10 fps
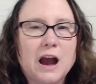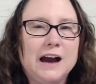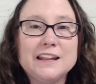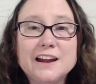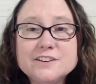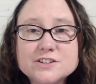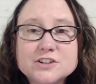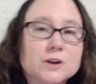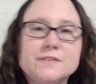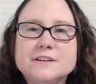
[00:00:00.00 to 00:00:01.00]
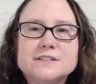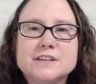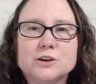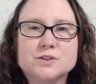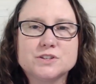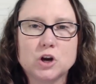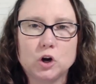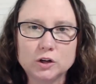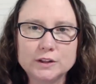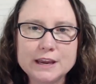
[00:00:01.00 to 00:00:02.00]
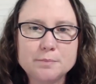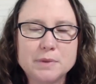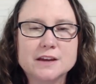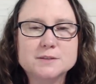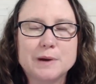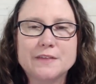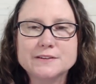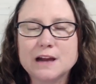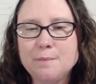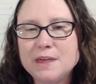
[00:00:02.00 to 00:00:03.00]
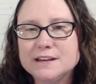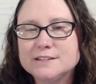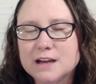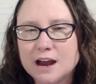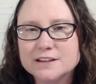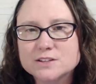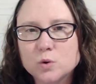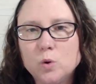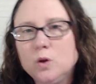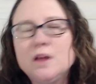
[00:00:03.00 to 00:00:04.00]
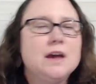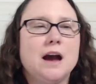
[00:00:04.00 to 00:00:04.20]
I like to start these skills early because by the time they get to high school,